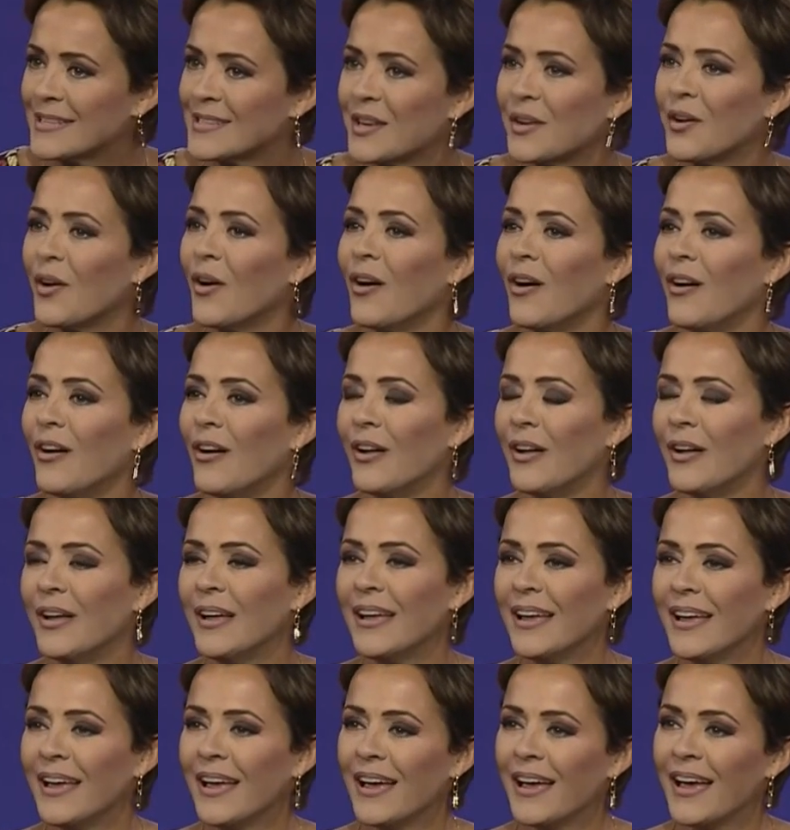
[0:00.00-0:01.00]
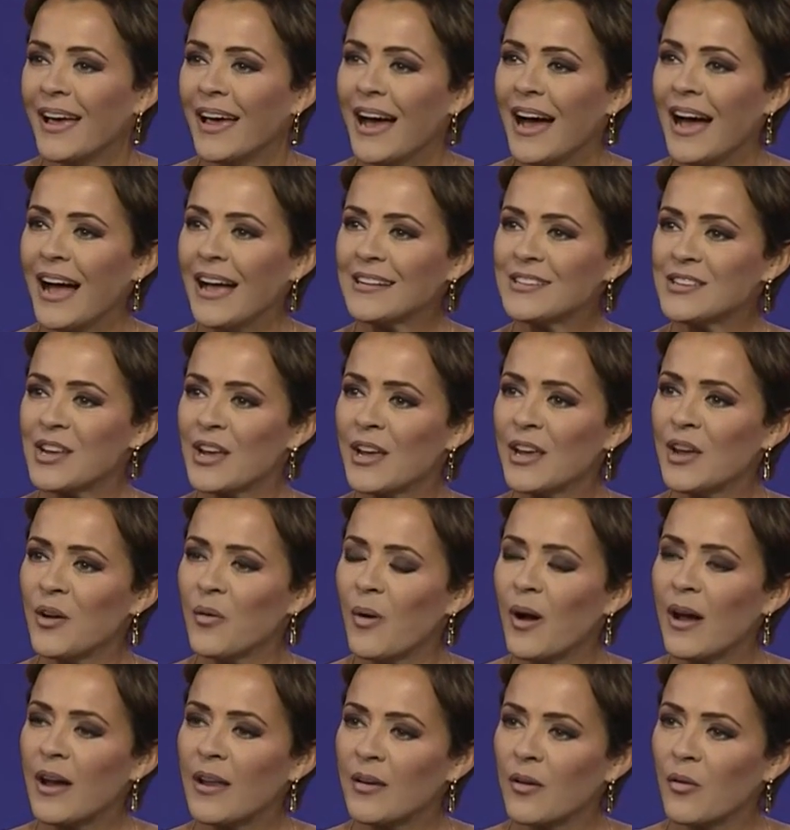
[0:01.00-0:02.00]
and all. I'll tell you
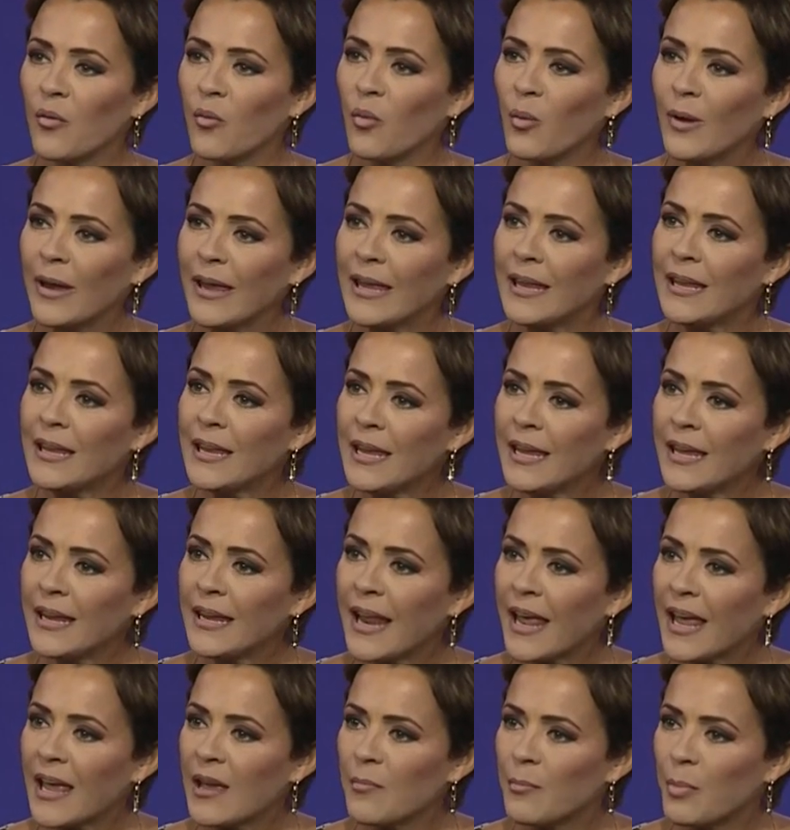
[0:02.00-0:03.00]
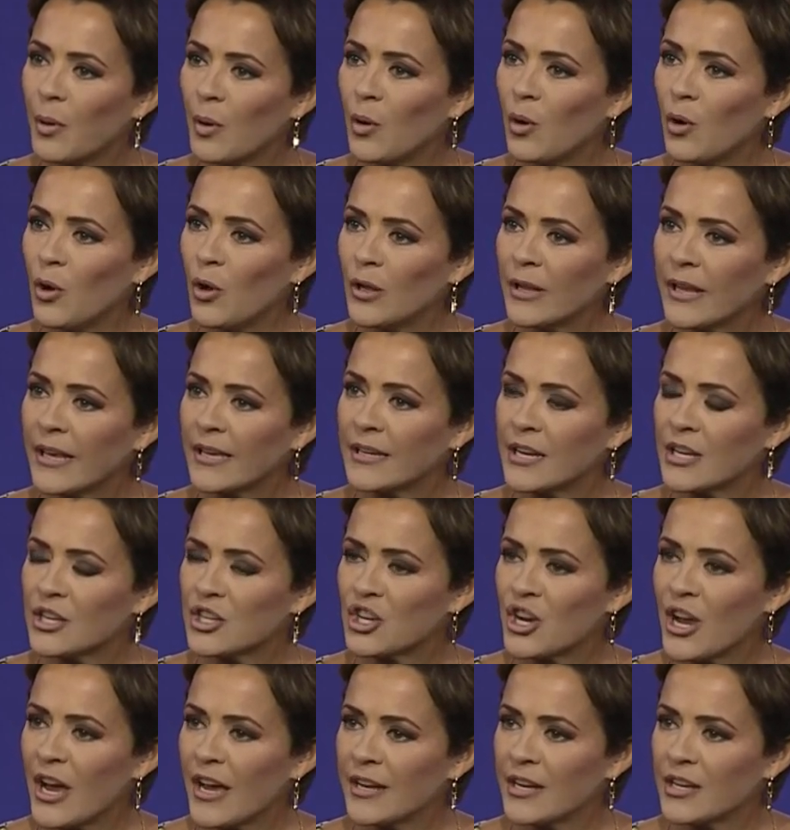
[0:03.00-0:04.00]
what, we need a bull in a
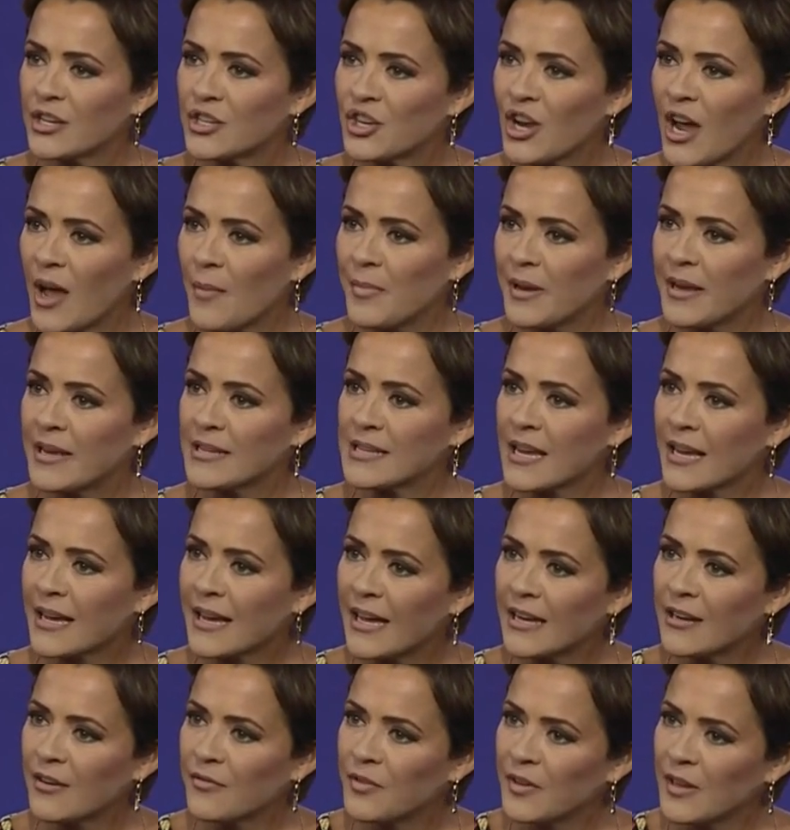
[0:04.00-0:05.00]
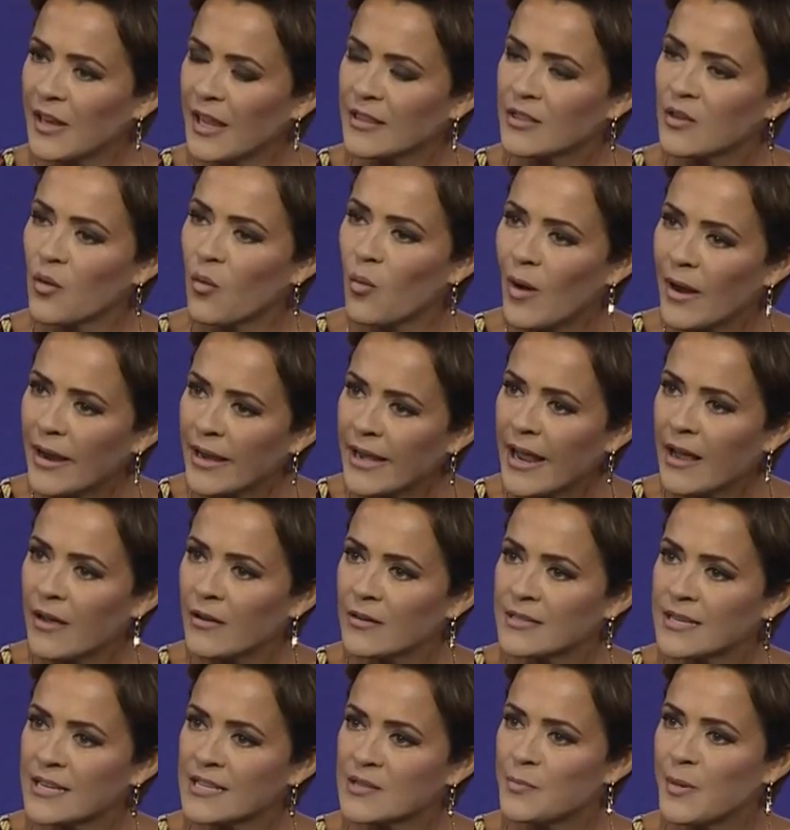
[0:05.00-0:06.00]
China shop because I kind of feel like the White
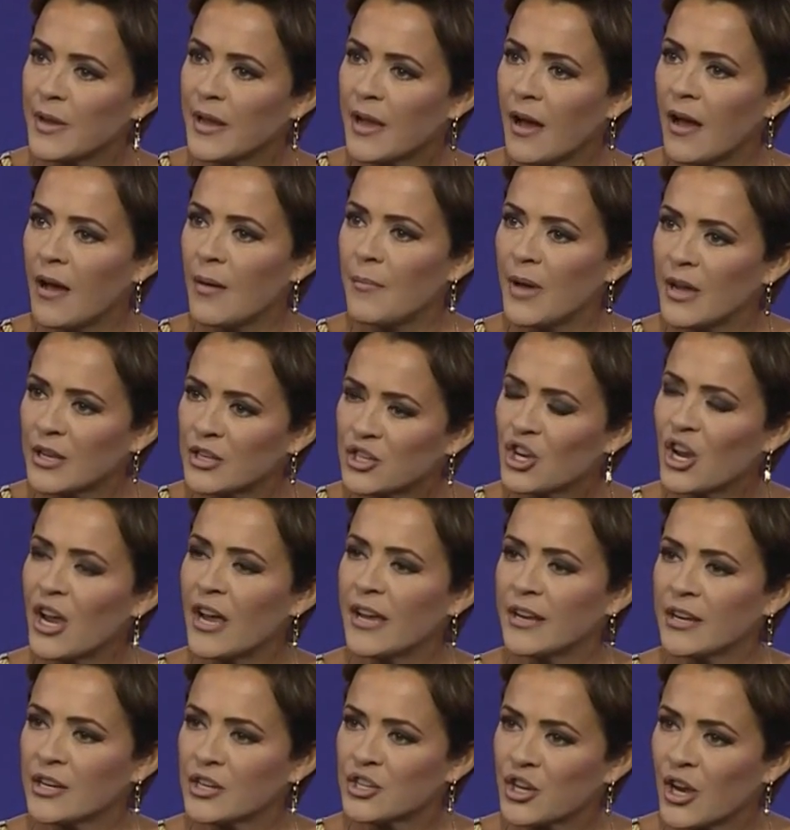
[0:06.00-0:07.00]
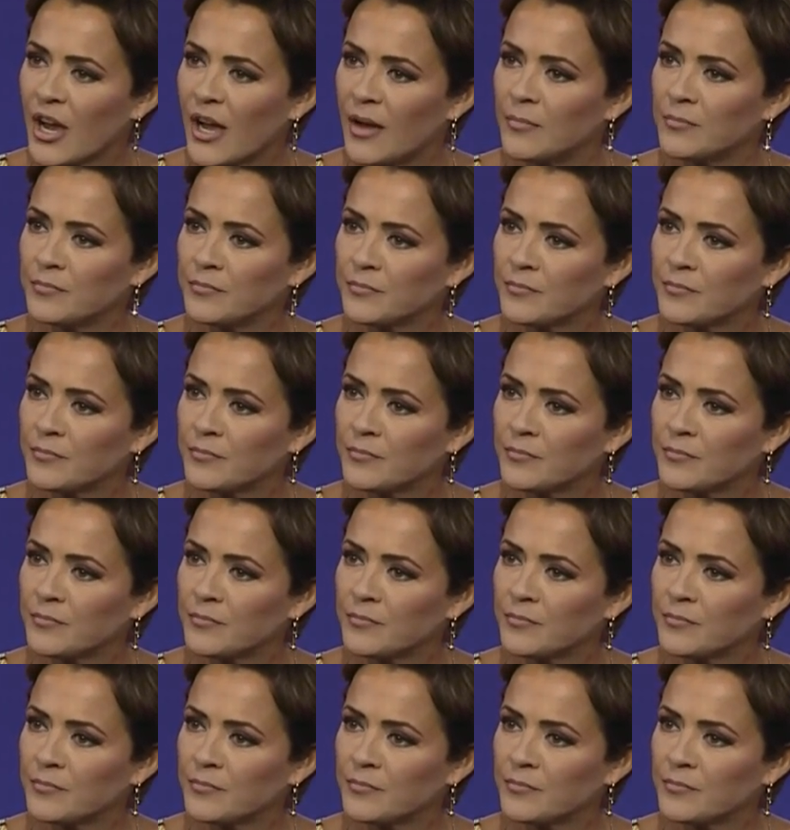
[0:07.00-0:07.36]
House has become a China shop.